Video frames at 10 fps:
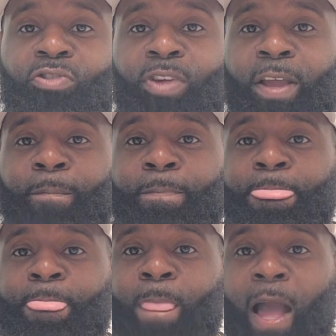grit.
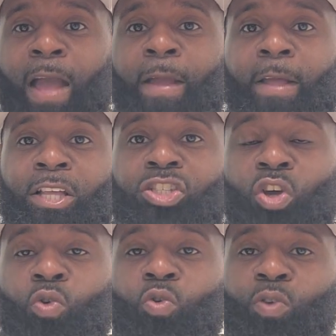All right,
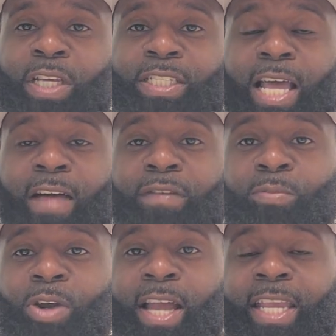so it's time for
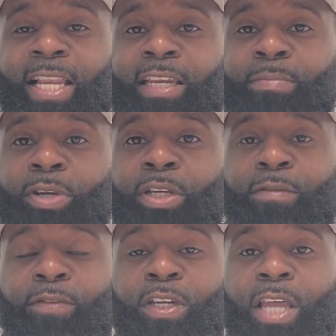Brian Kelly to put his
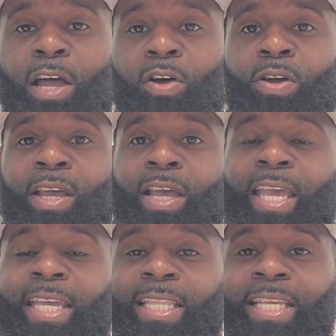foot down
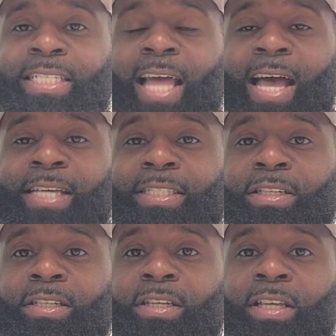and get these guys
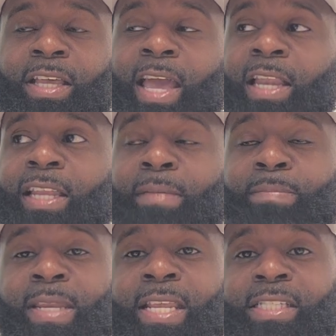to handle their
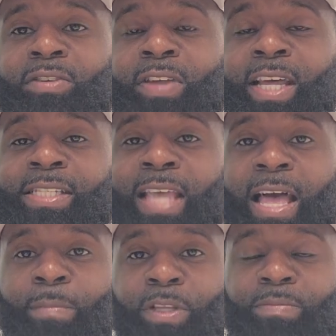business on their
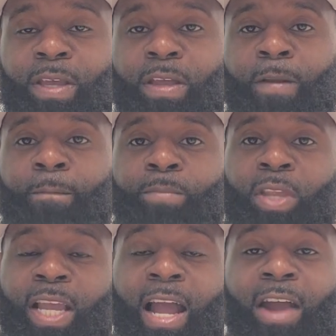assignments, man.
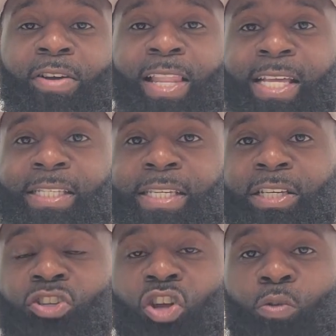Kyron Lacey,
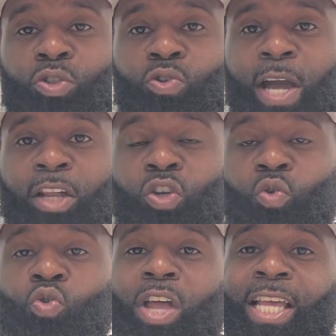you know what you got to
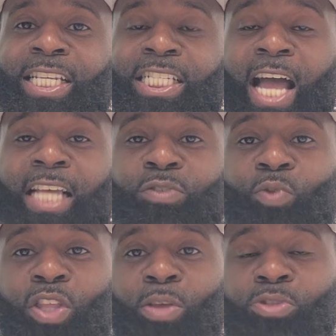do. Josh
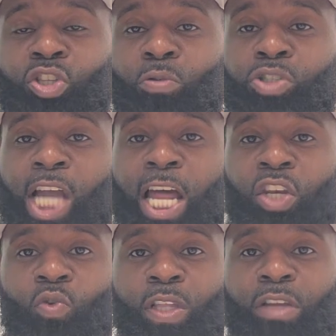Williams, you know what you got to
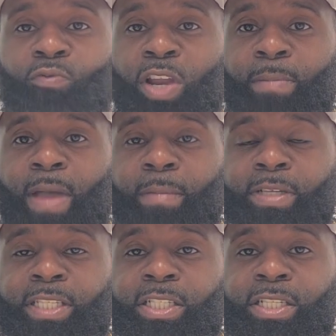do at the running back
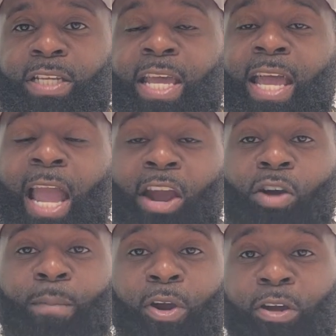position.
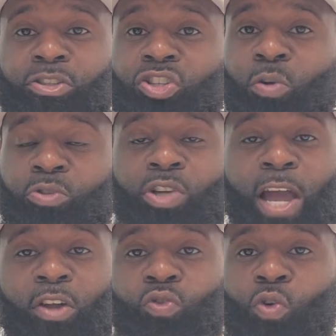Harold Perkins, you know what you
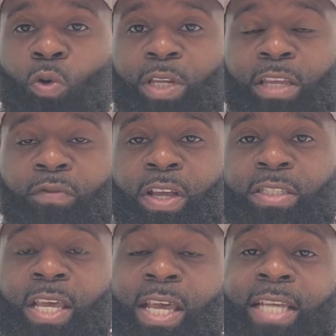got to do on
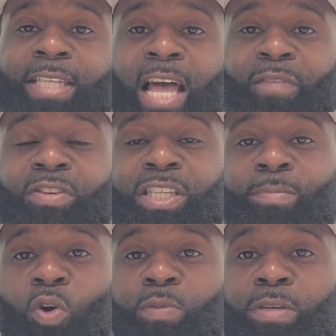defense. It's time for some
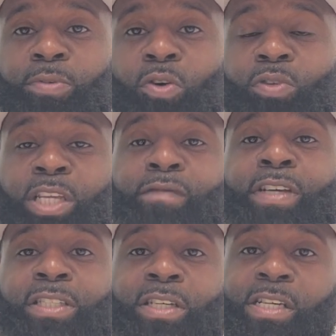more people on
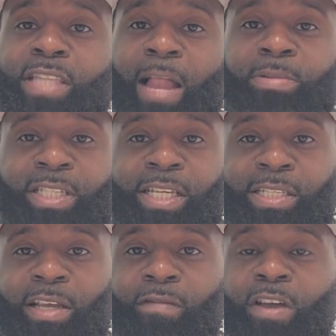defense to establish
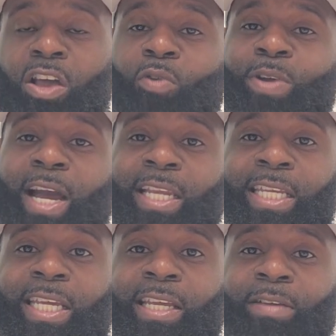themselves. We got to
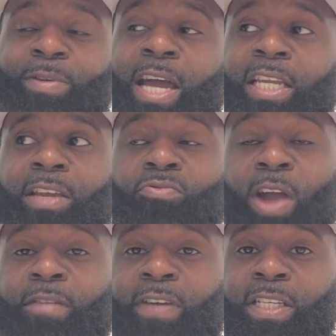get
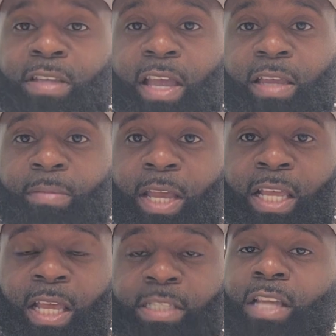right for this game
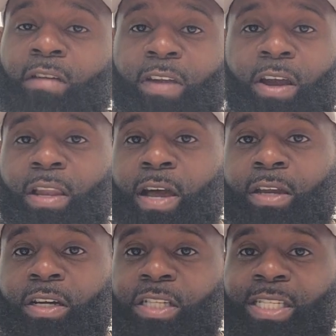in South
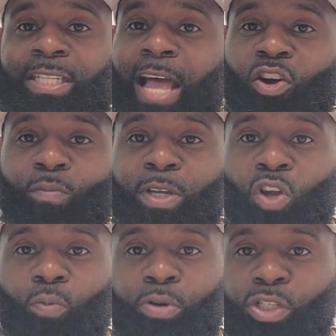Carolina, because it's not going to be
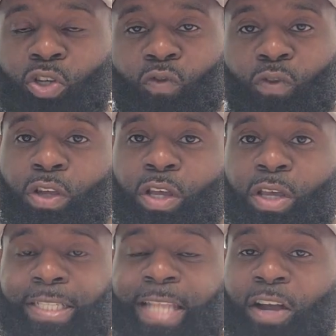no pushover.
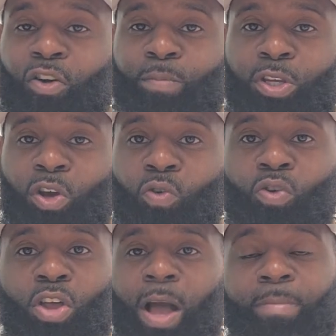It's not going to be no.
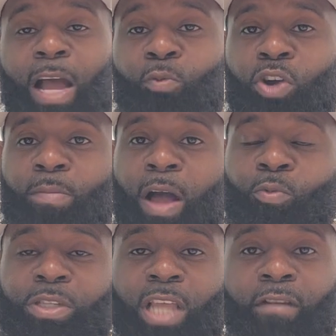I'm not worried about
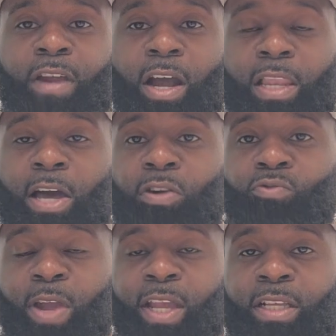what South Carolina
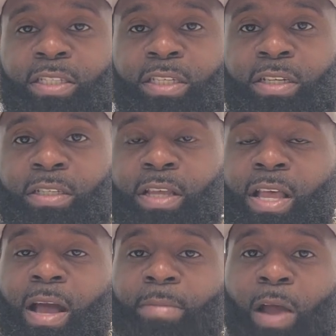rankings is.
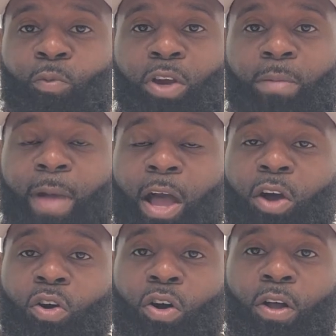I'm not worried
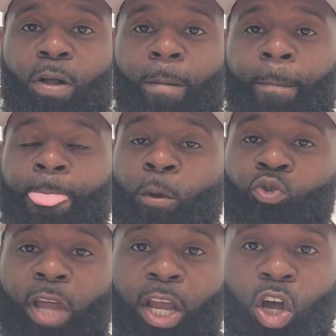about who
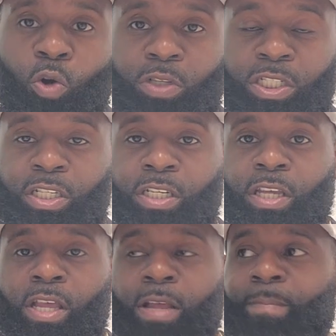their coach is.
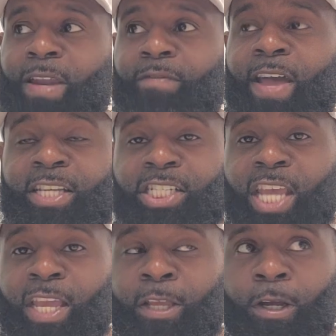Matter of fact,
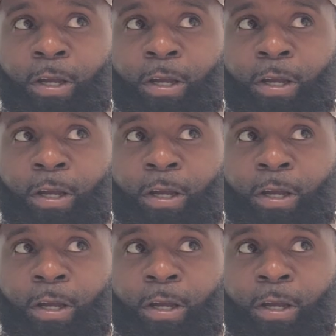Shane